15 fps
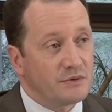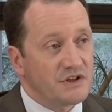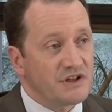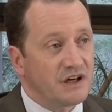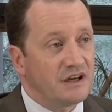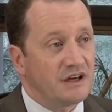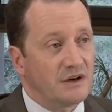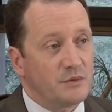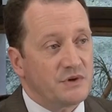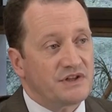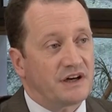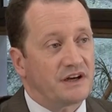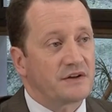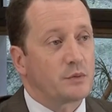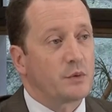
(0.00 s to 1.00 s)
which are
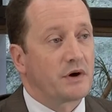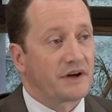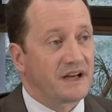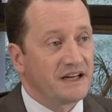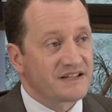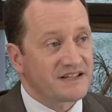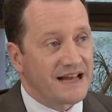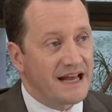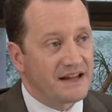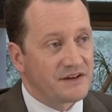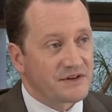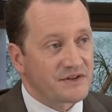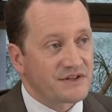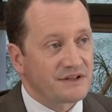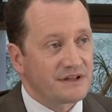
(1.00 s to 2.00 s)
the working
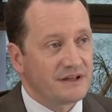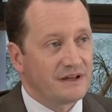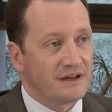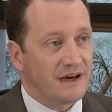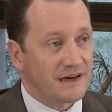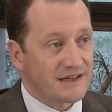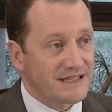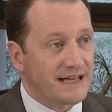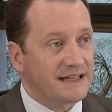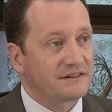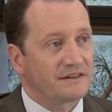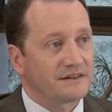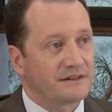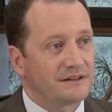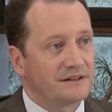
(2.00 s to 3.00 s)
standards, are
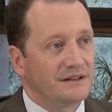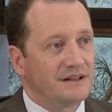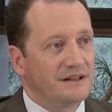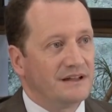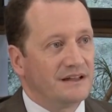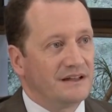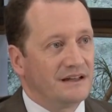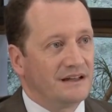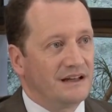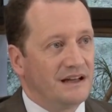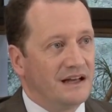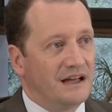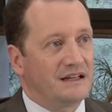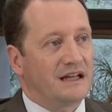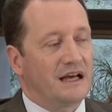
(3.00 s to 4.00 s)
set,
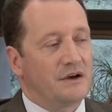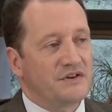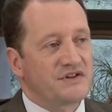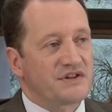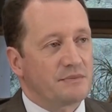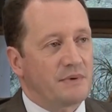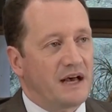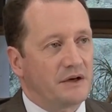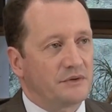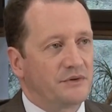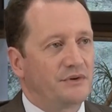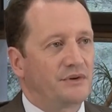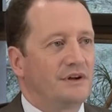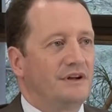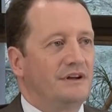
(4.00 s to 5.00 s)
and now it's
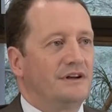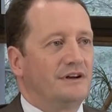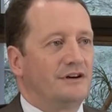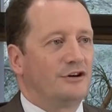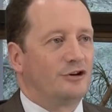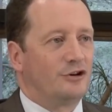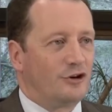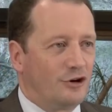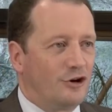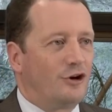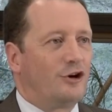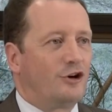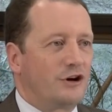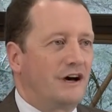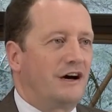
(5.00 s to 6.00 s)
about
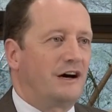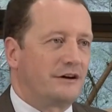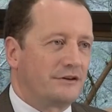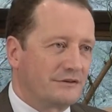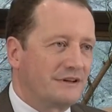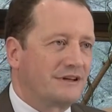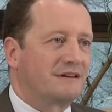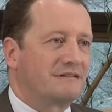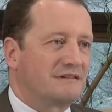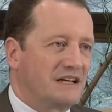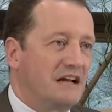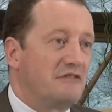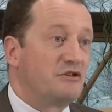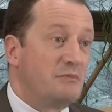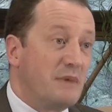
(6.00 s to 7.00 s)
all our
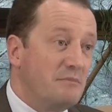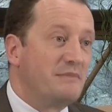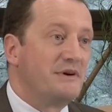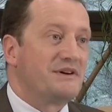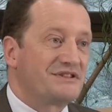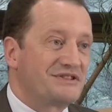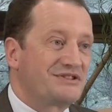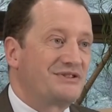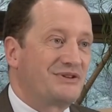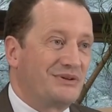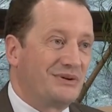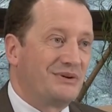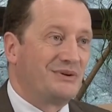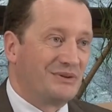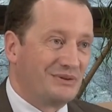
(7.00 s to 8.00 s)
clever members
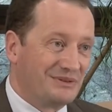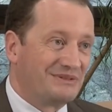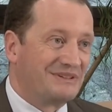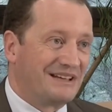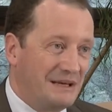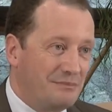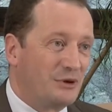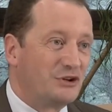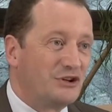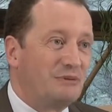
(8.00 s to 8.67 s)
to keep on